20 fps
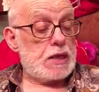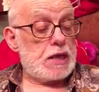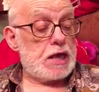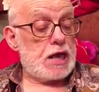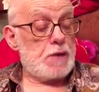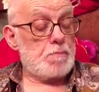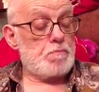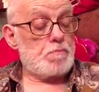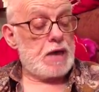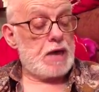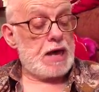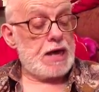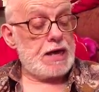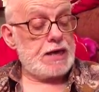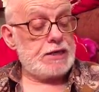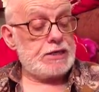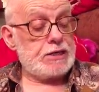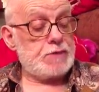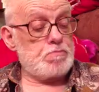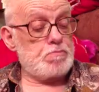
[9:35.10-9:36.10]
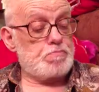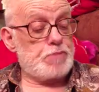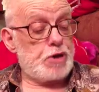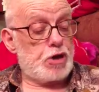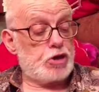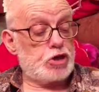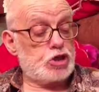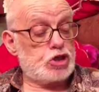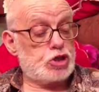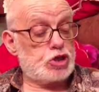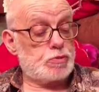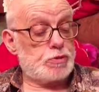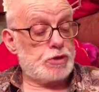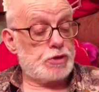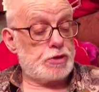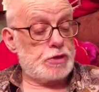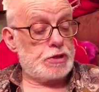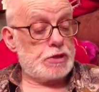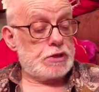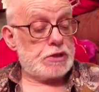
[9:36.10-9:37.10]
a mind
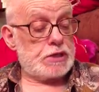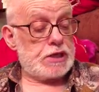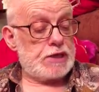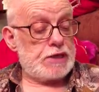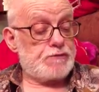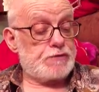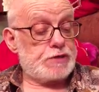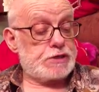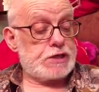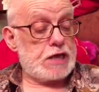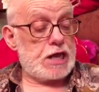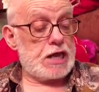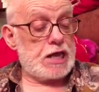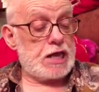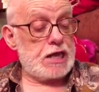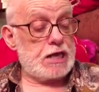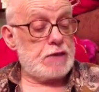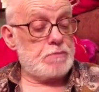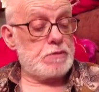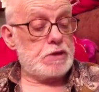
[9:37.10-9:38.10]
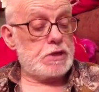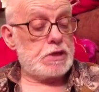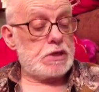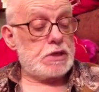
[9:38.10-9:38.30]
imperishable, if time,